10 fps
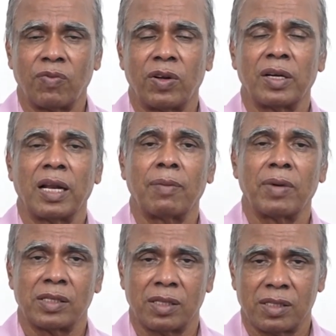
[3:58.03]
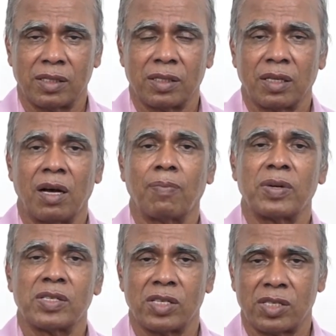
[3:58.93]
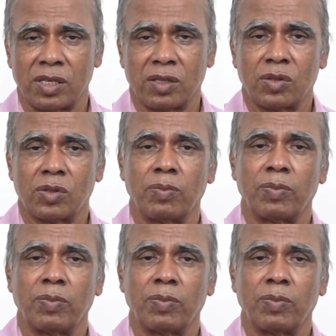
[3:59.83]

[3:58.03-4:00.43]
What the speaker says: for the damages. Compensation should